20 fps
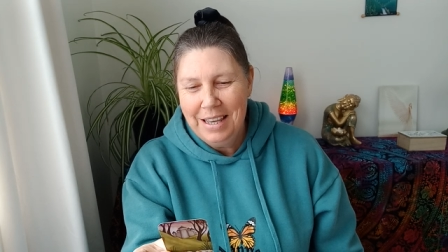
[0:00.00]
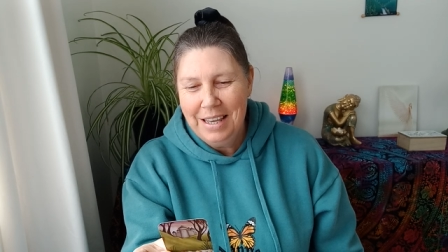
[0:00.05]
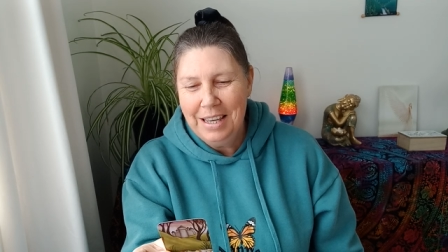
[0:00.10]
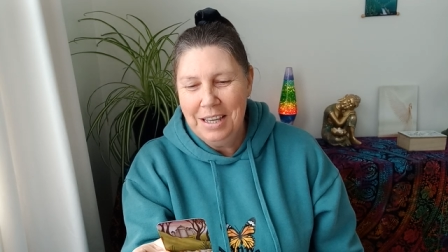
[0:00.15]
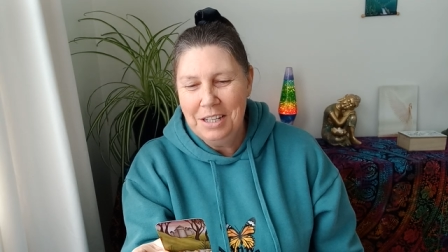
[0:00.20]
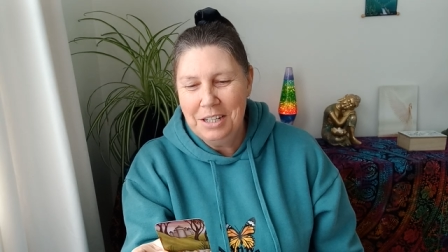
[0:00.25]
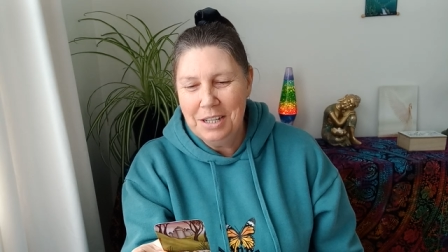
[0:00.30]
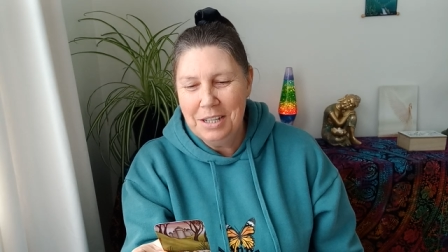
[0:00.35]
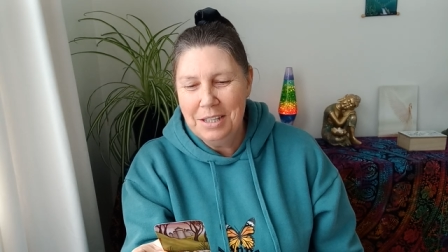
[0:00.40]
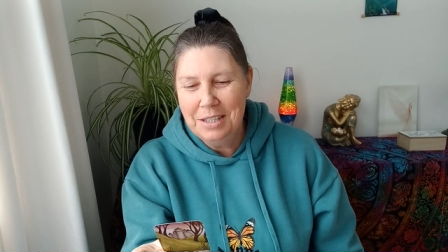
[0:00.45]

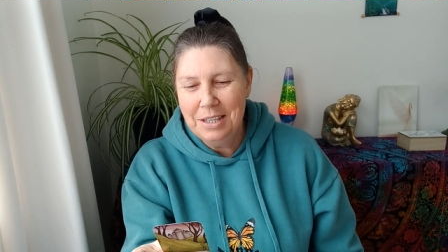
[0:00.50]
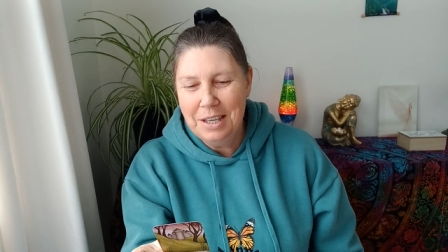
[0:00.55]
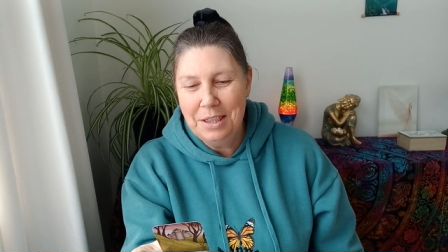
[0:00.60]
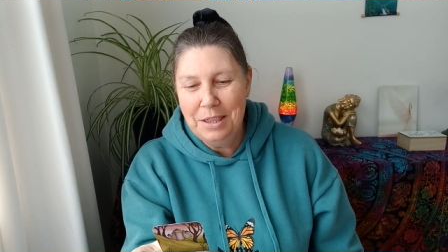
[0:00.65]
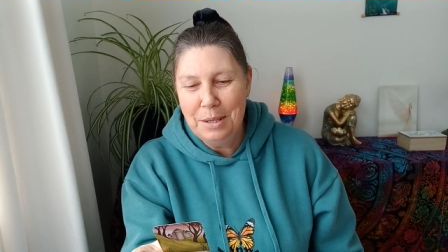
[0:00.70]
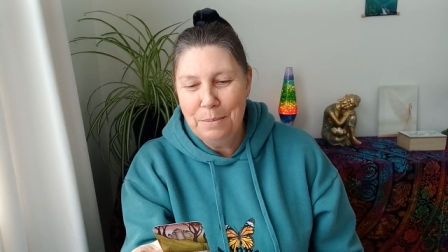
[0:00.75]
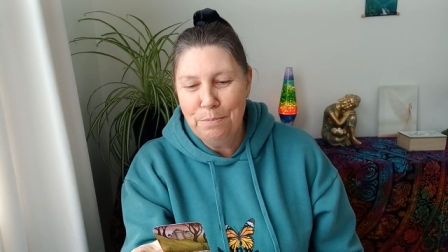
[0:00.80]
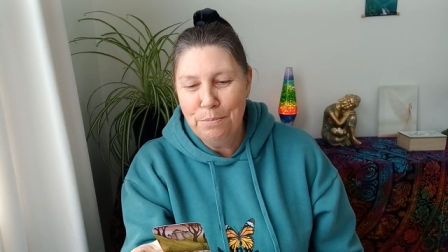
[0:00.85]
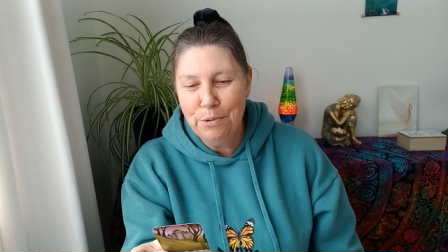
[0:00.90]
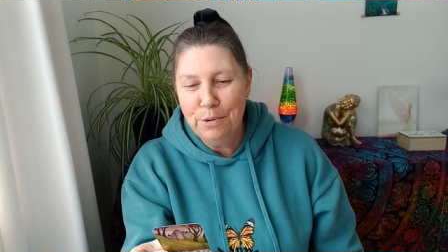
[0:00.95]
It is in
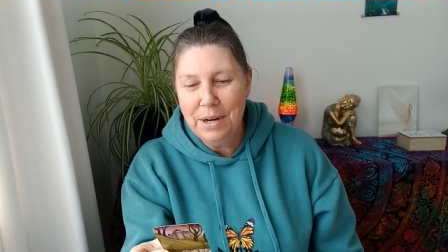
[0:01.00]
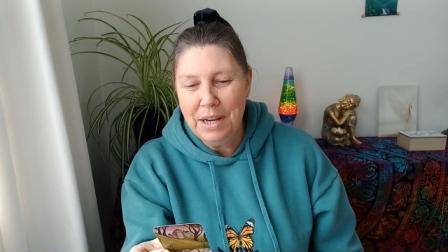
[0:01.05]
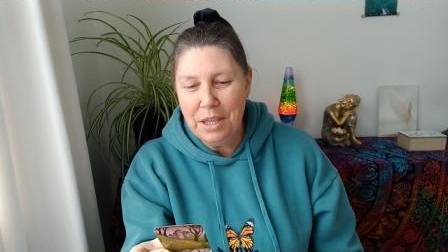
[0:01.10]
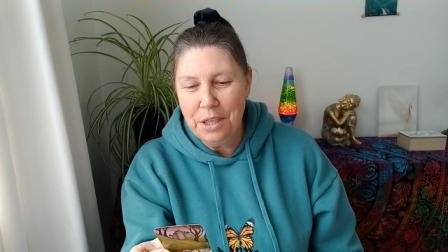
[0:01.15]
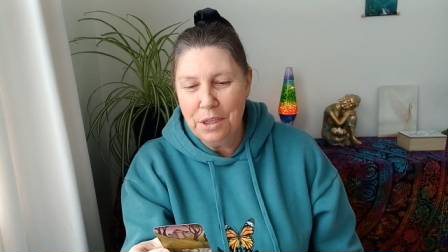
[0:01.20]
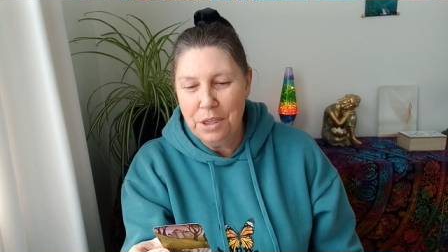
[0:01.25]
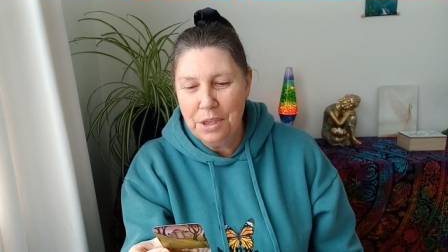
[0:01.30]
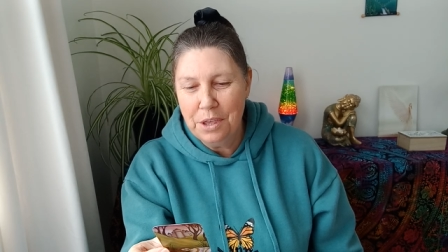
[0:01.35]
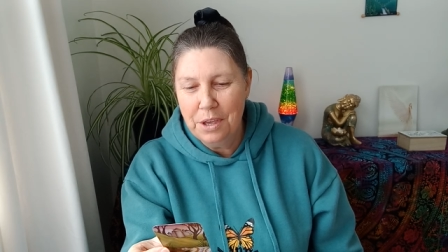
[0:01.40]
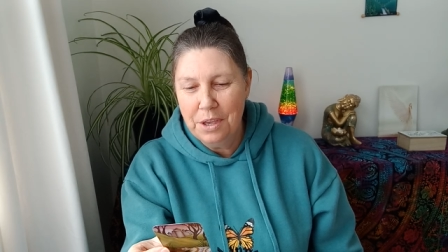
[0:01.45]
the
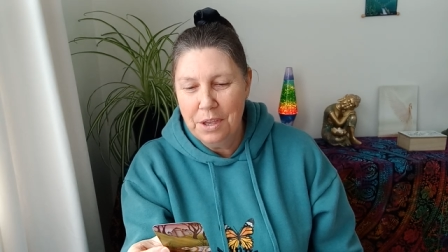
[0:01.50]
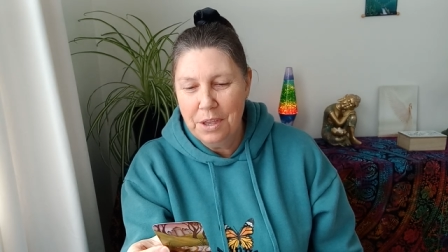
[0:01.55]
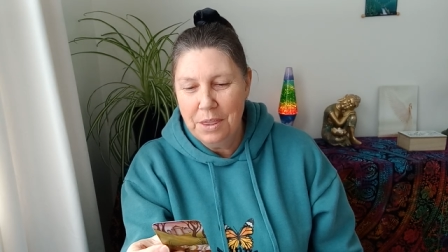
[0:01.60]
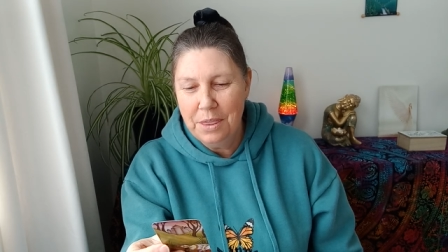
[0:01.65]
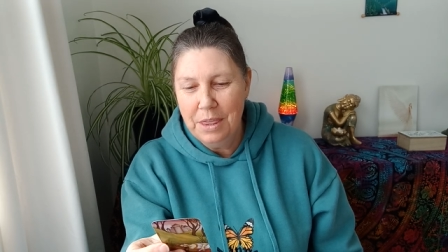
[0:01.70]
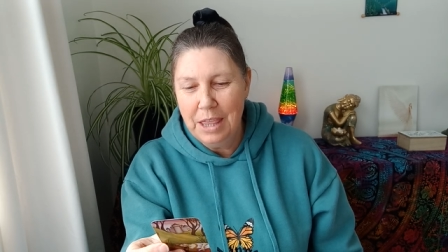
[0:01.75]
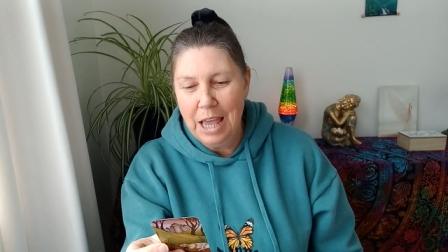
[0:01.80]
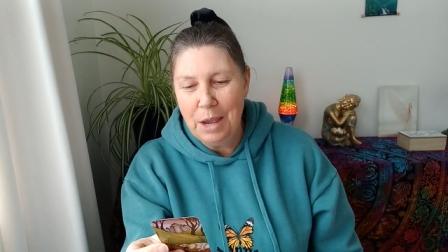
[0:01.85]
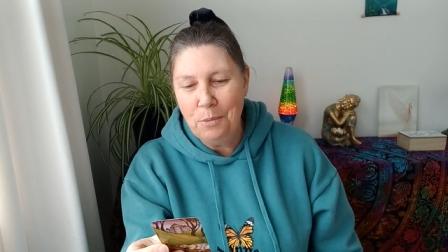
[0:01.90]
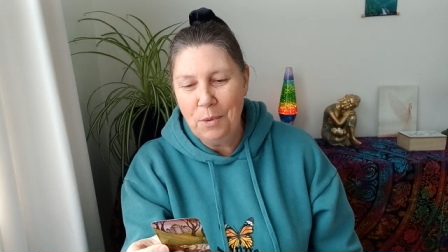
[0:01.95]
breath
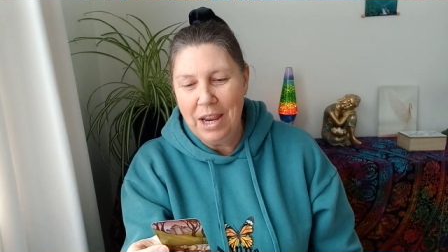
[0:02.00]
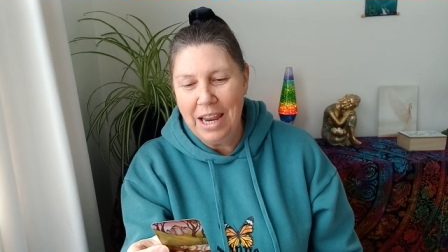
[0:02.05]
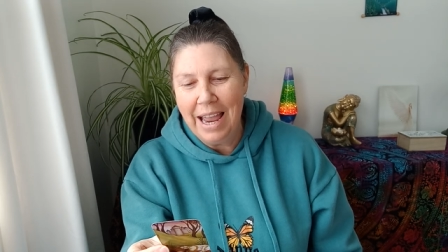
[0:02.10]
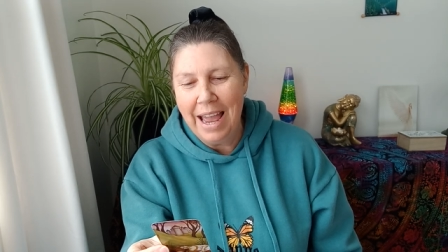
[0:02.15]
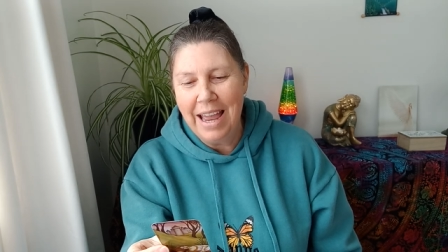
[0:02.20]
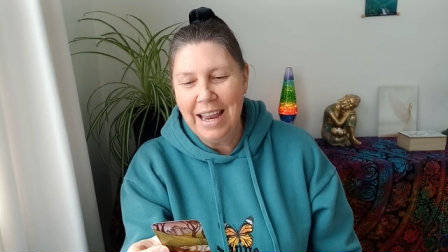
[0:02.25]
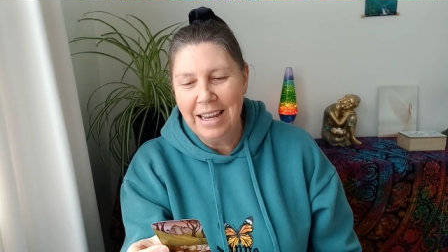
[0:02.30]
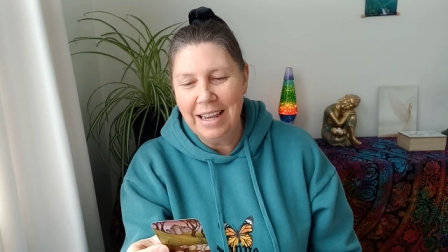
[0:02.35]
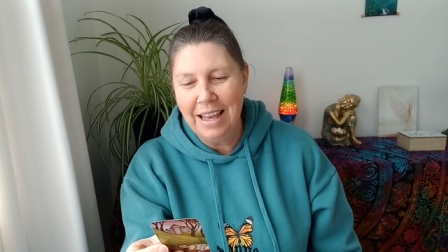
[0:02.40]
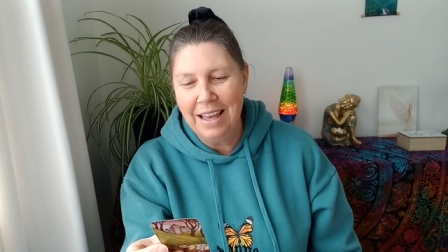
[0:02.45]
that we
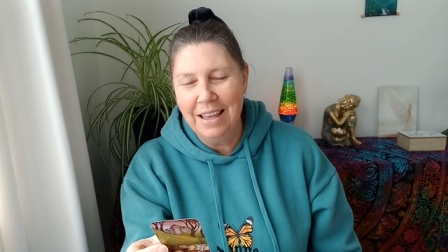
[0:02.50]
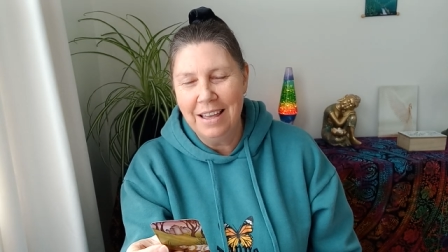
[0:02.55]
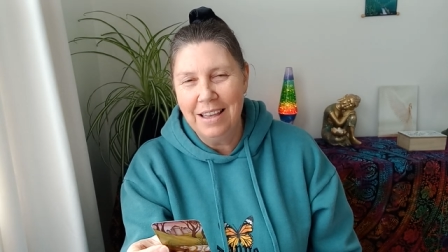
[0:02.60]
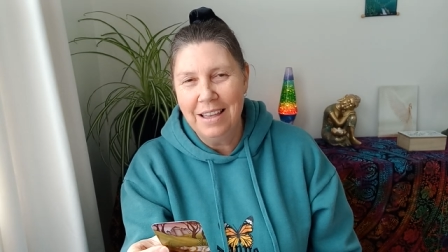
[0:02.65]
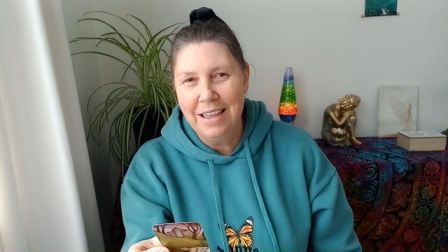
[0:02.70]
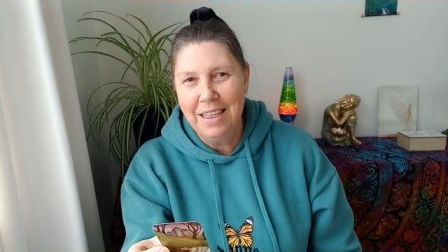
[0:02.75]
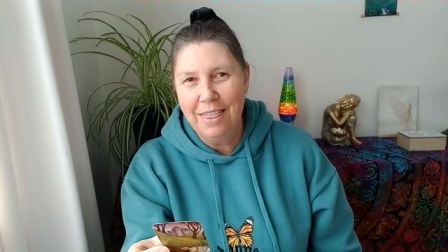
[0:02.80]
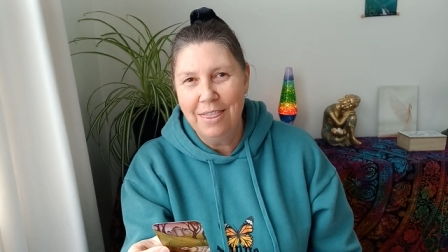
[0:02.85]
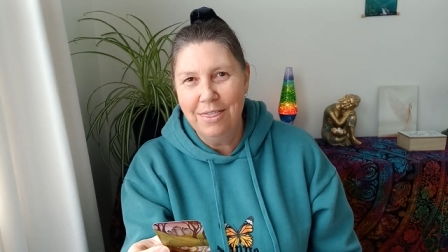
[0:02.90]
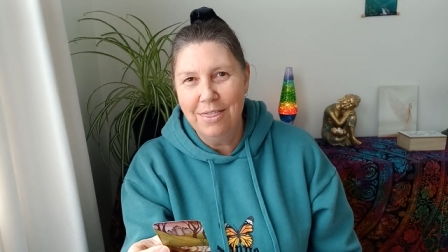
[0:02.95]
anchor
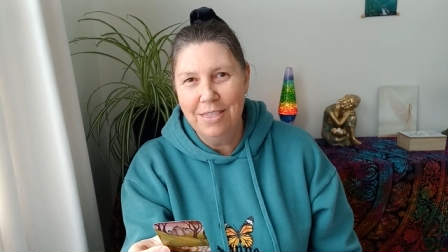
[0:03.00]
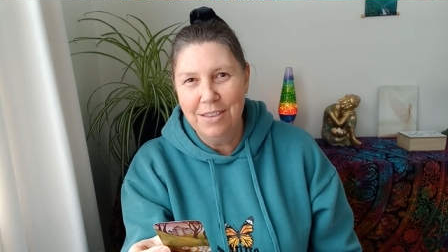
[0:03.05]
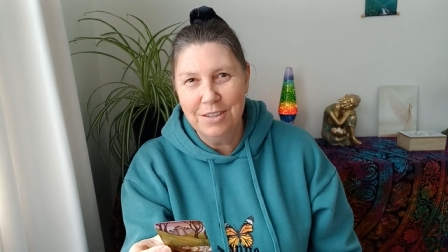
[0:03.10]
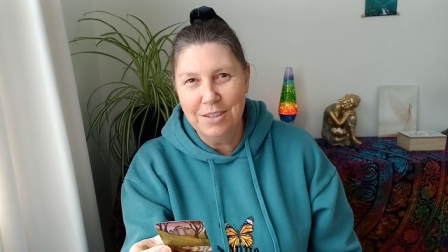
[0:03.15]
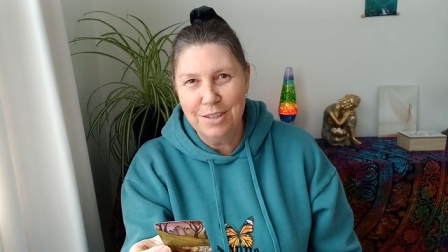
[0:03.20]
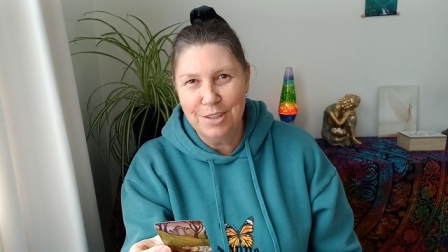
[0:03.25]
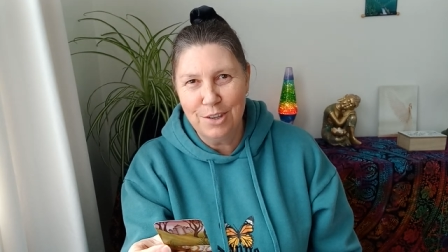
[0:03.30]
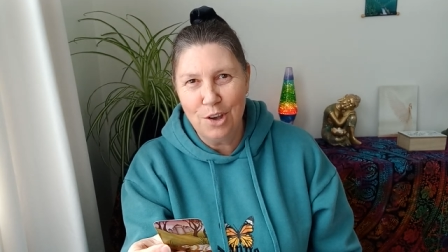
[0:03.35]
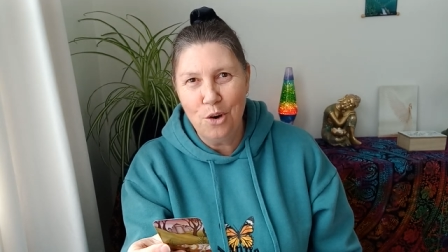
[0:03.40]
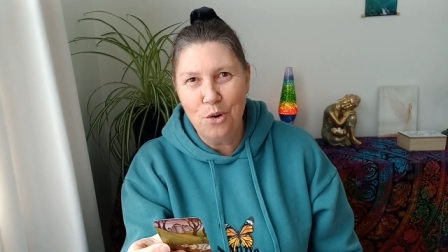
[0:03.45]
the
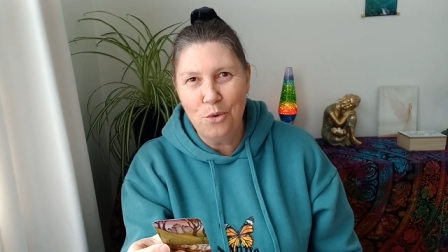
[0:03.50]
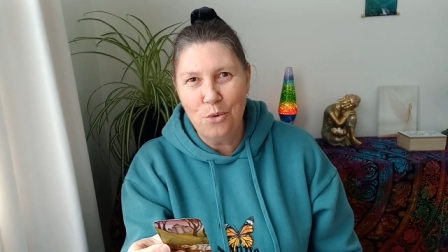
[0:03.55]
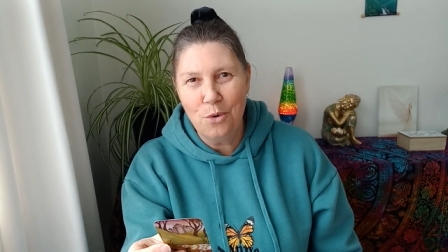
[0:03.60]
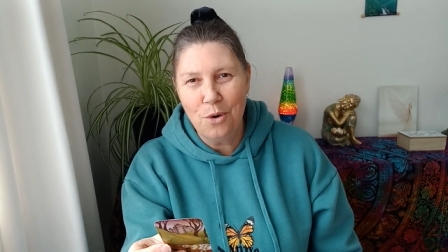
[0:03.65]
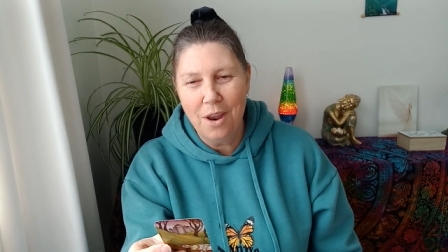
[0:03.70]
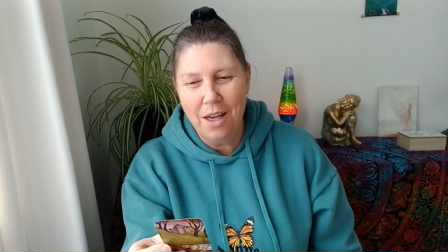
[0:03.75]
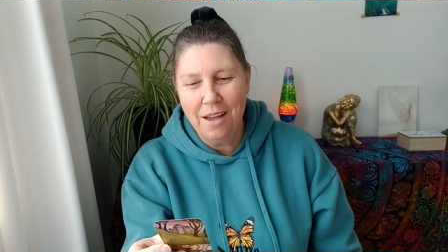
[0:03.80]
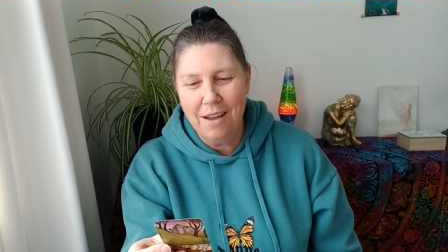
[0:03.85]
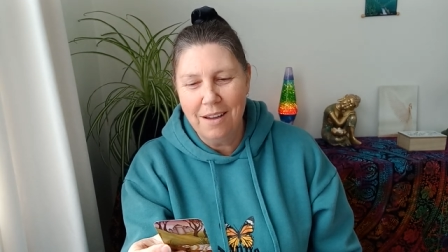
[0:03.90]
soul.